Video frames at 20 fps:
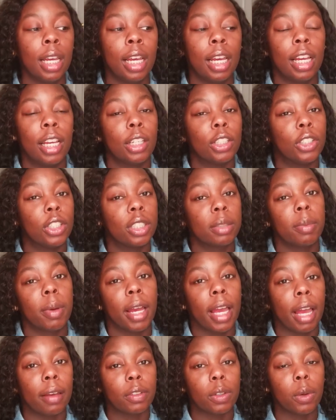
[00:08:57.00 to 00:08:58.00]
you just might
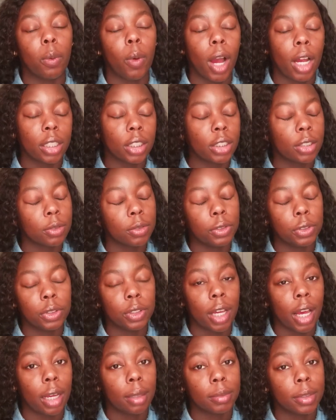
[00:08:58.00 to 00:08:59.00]
have to wash it a few
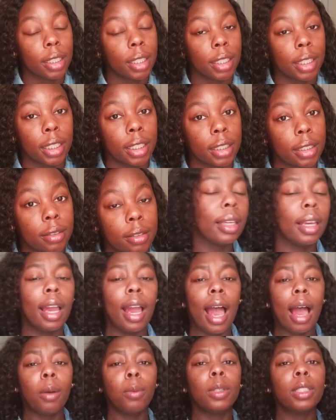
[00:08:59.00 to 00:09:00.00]
times, honey.
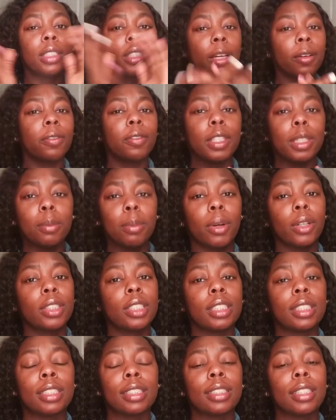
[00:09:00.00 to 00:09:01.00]
I would definitely purchase
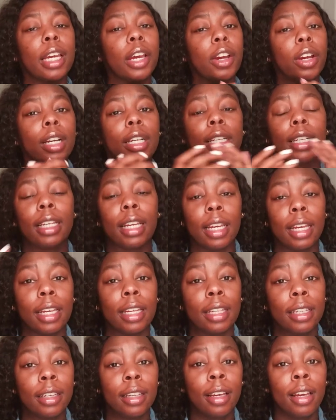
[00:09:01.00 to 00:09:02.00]
this hair
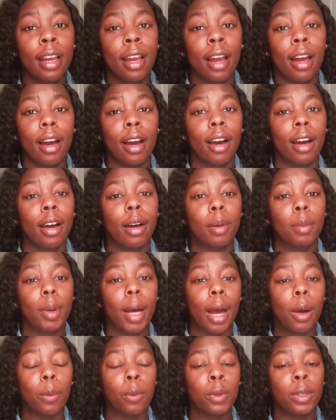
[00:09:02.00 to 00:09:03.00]
again. I
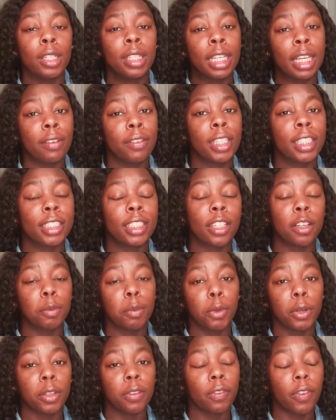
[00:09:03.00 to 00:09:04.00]
would give it a
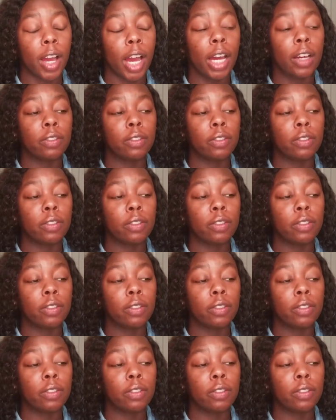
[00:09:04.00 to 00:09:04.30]
7.5